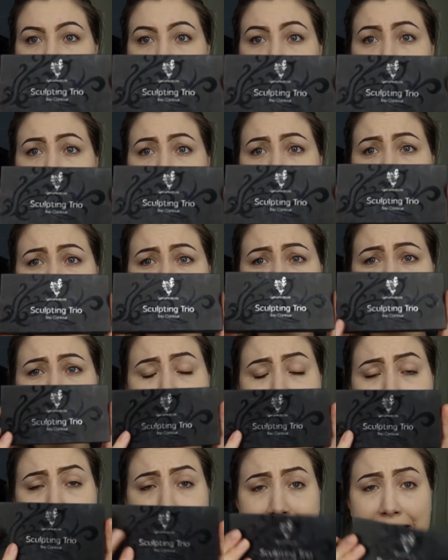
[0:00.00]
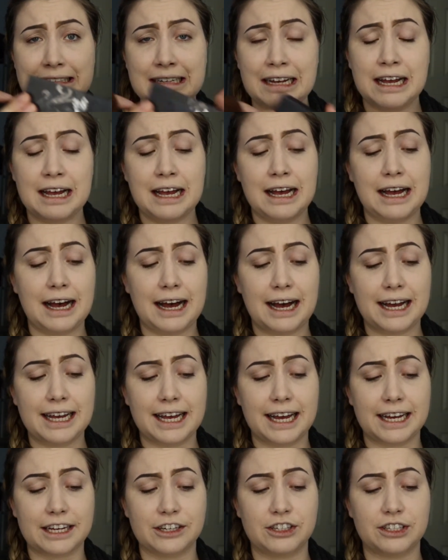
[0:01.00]
But I
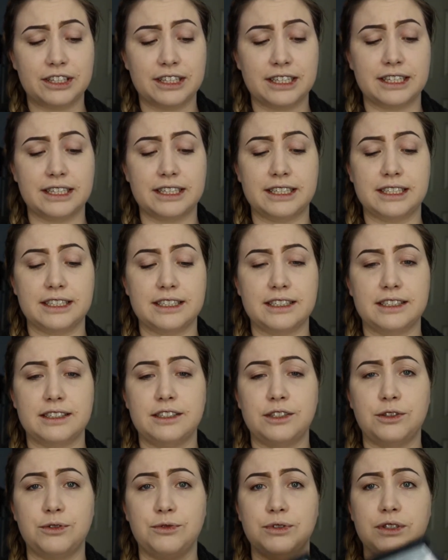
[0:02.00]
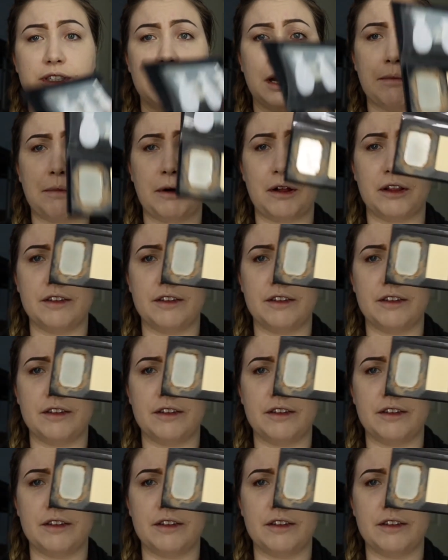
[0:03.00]
actually used up all